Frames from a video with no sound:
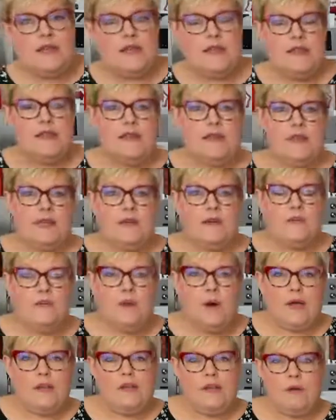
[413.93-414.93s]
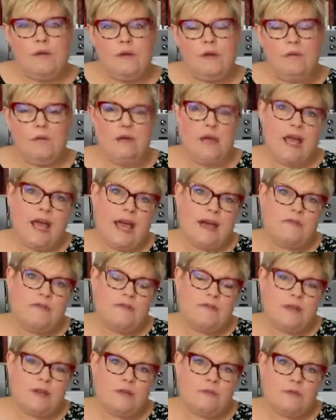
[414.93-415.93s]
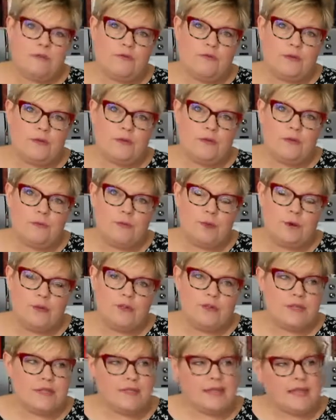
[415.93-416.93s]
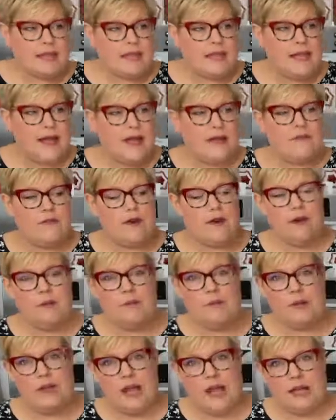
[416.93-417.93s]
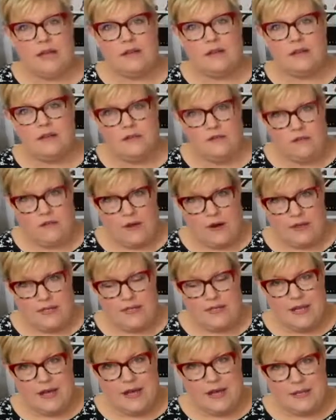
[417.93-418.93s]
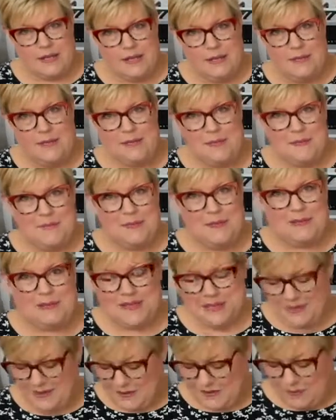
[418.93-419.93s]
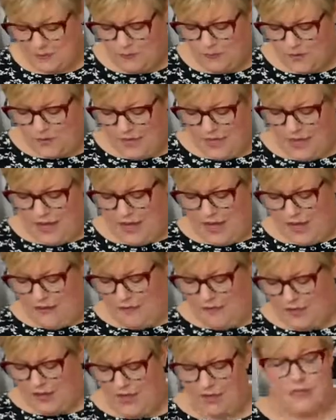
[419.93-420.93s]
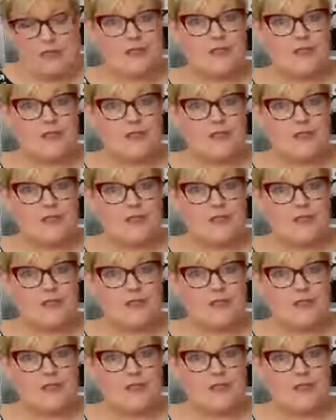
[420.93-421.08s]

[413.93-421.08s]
The one that we would have available for you to purchase does have a black front on it, but this is the one that I have here